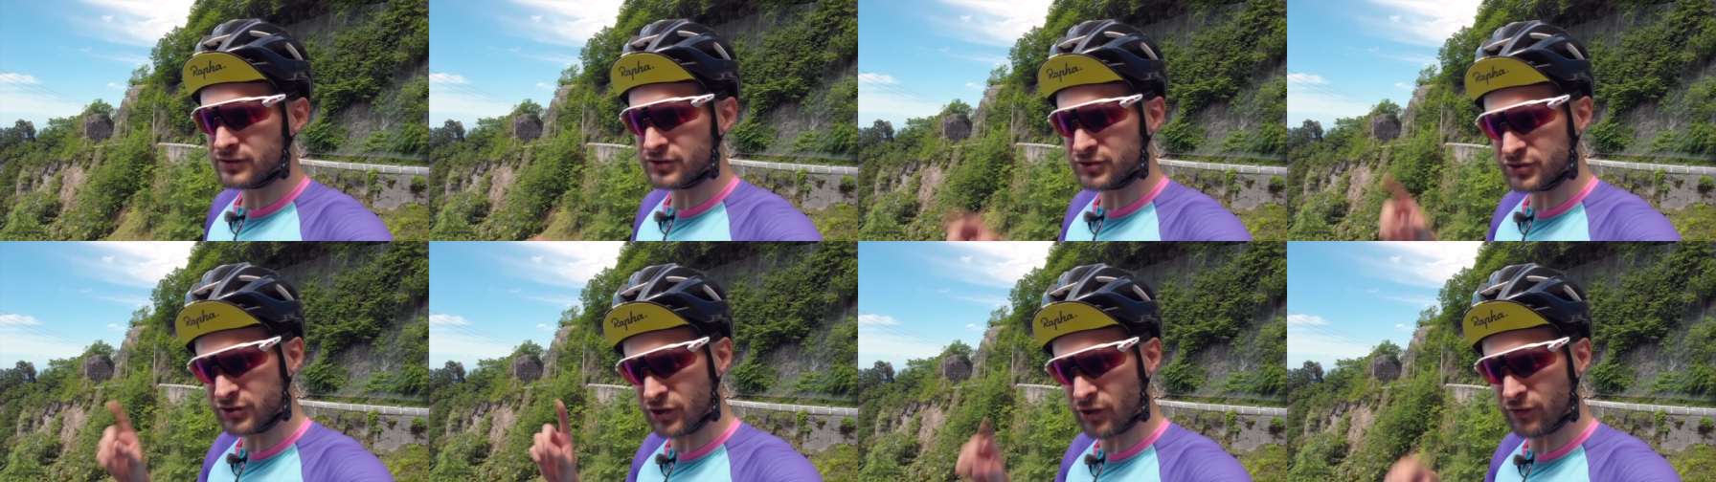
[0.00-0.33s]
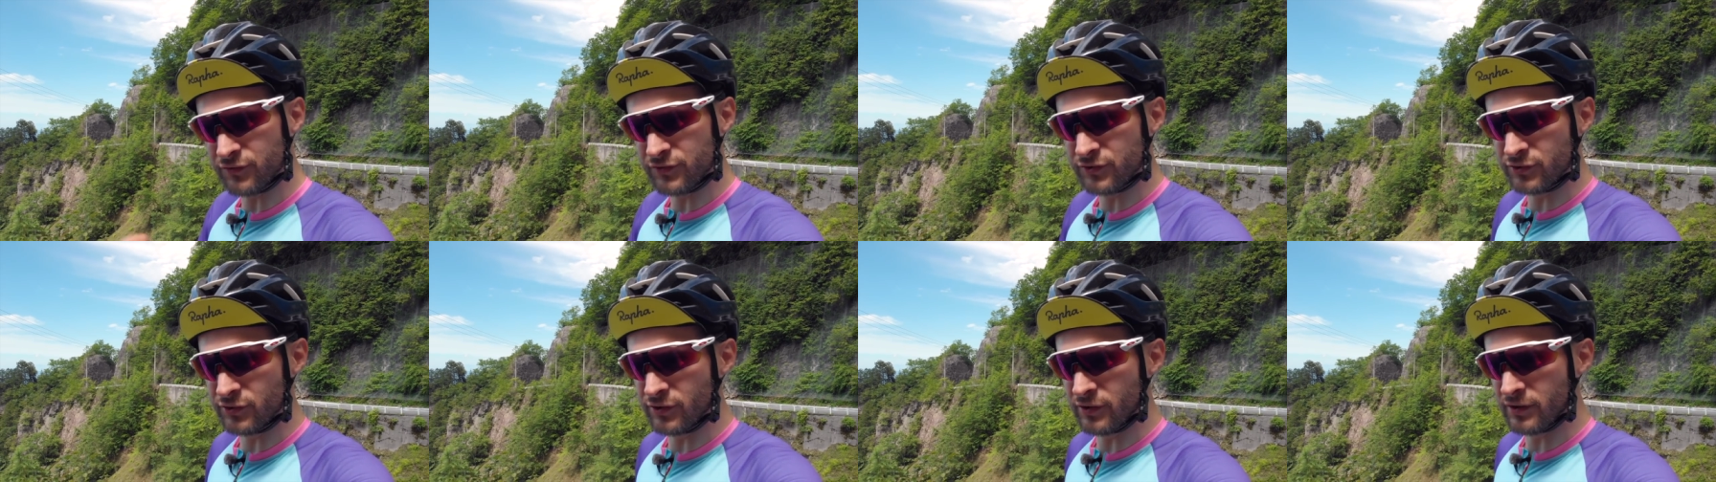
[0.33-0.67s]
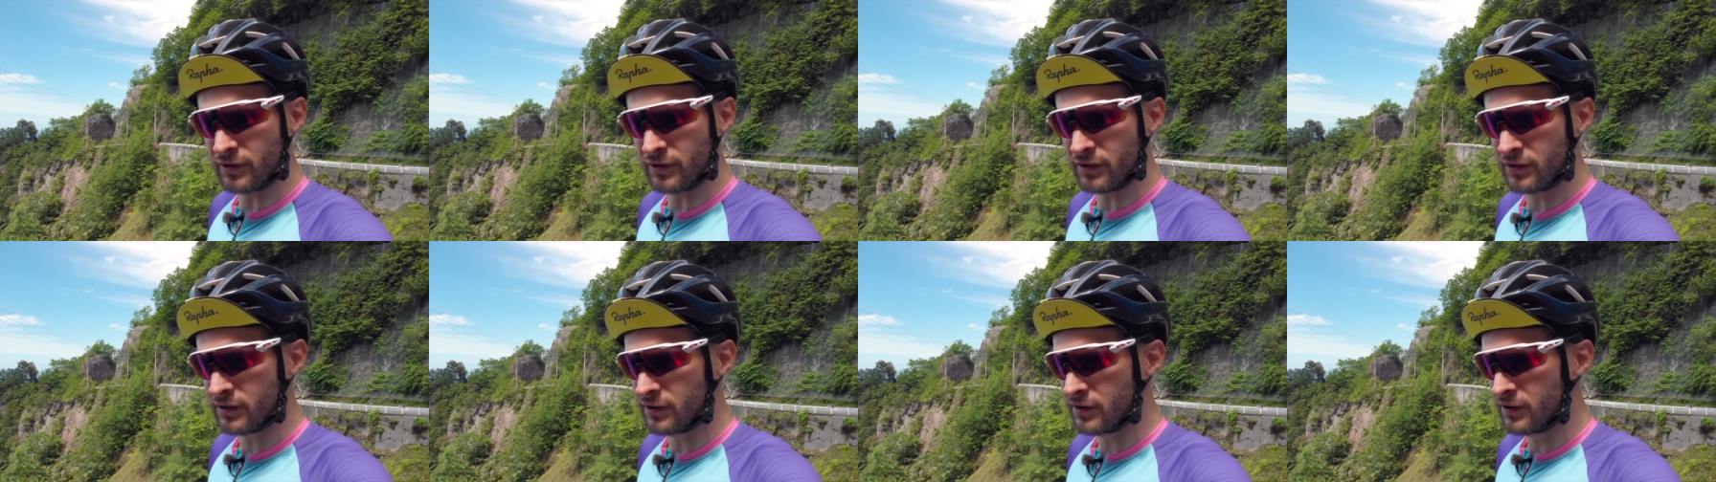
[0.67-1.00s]
to show you
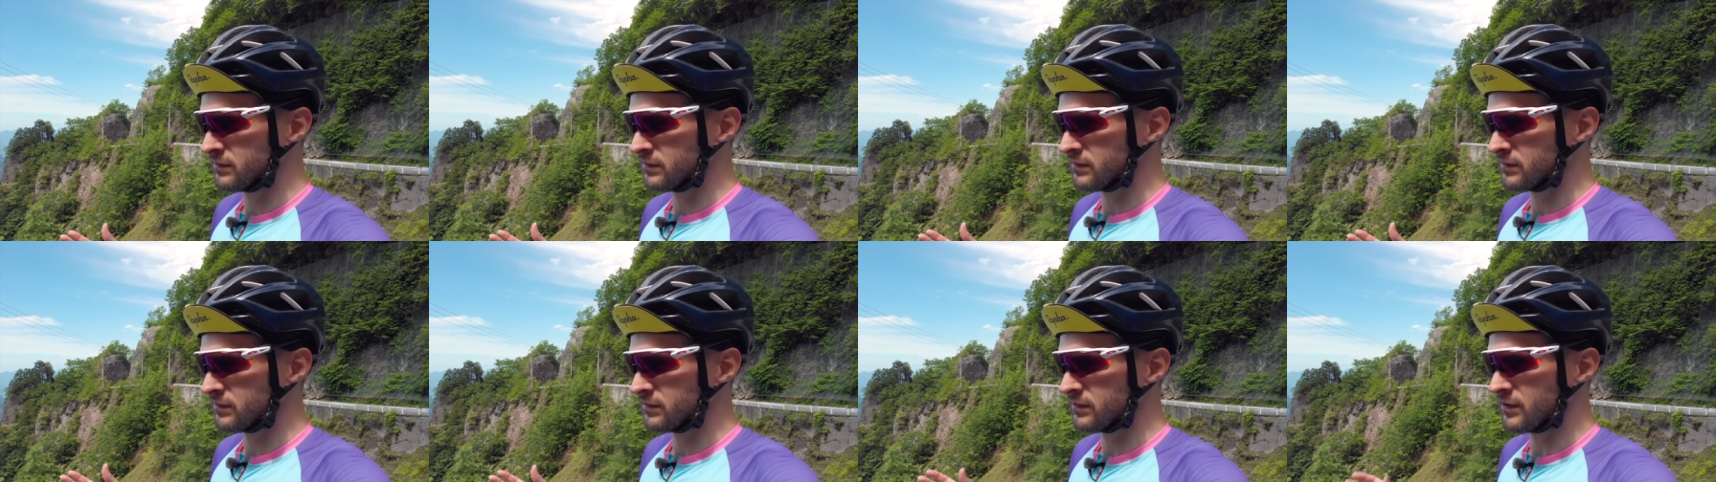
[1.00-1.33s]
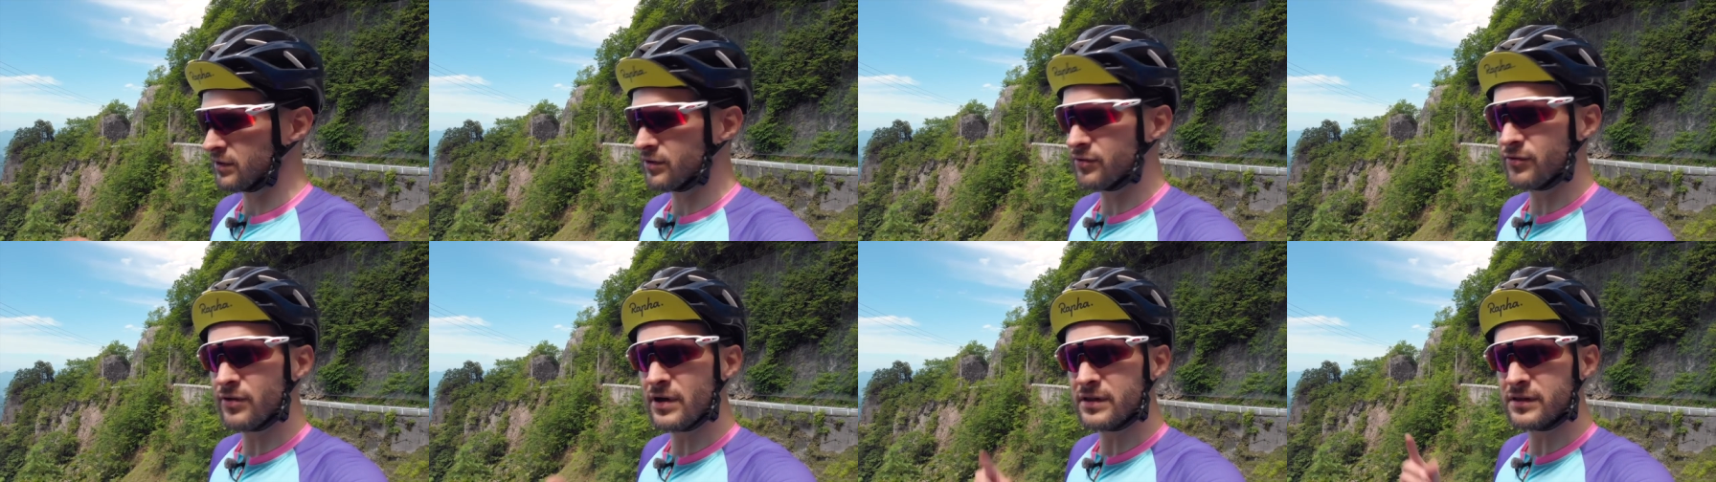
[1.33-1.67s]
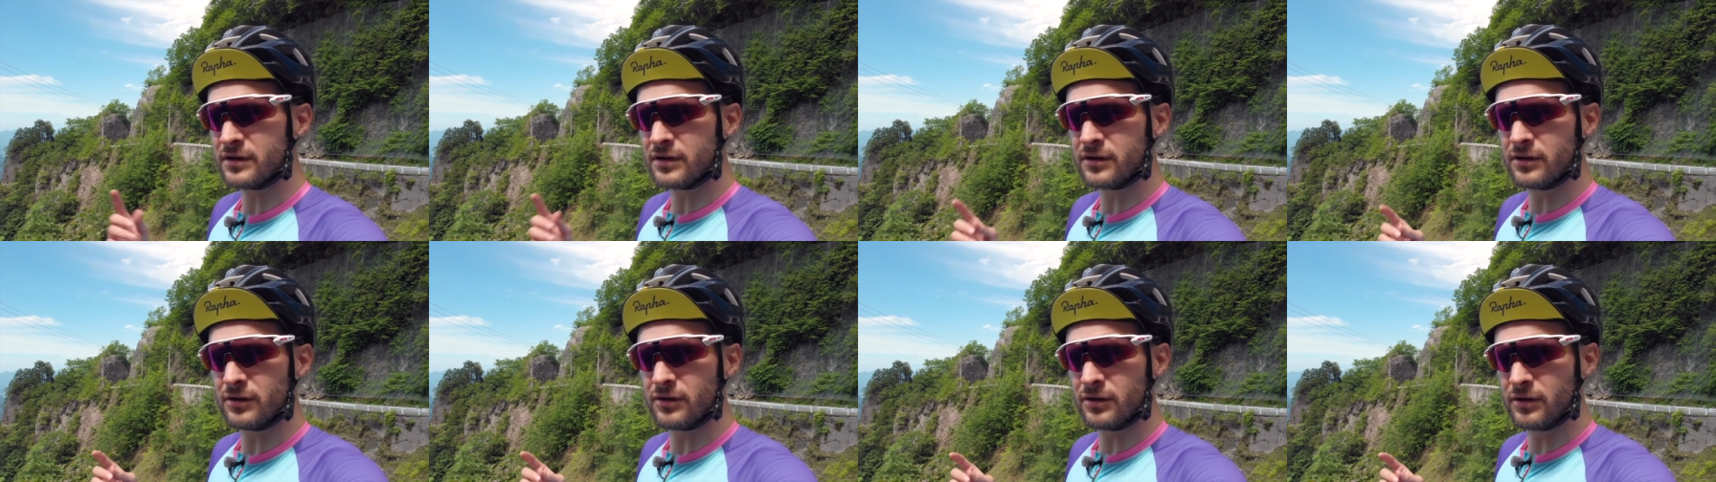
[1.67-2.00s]
the
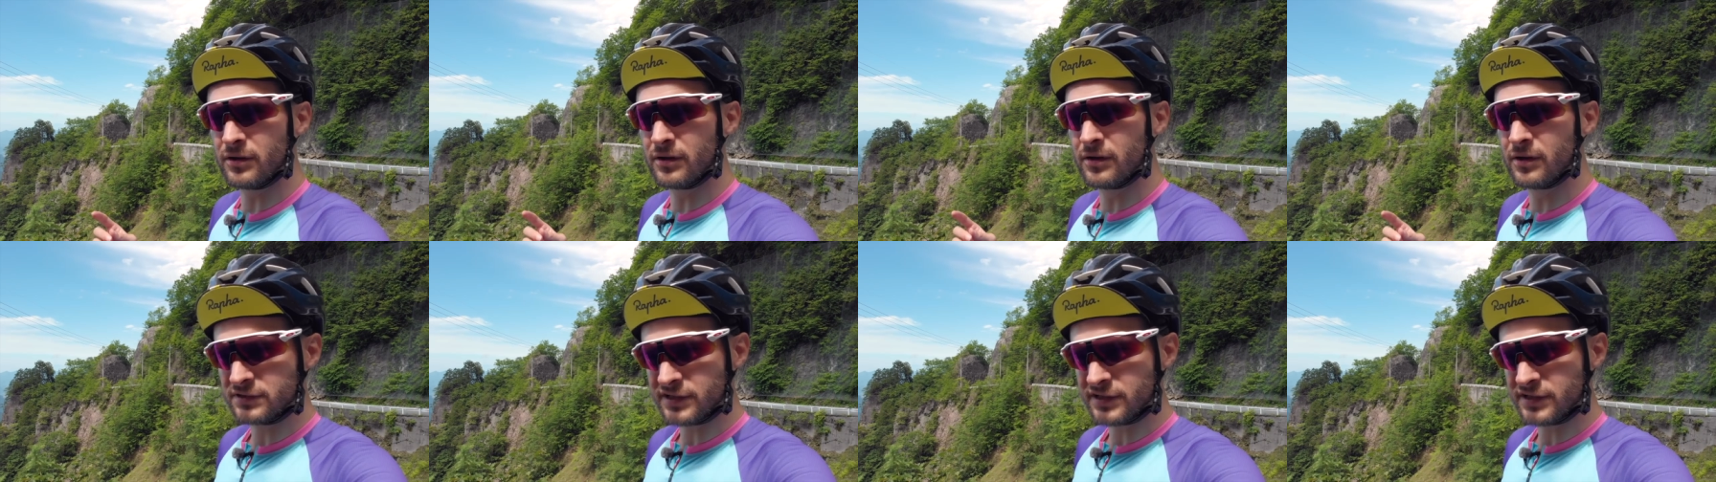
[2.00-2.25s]
theoretical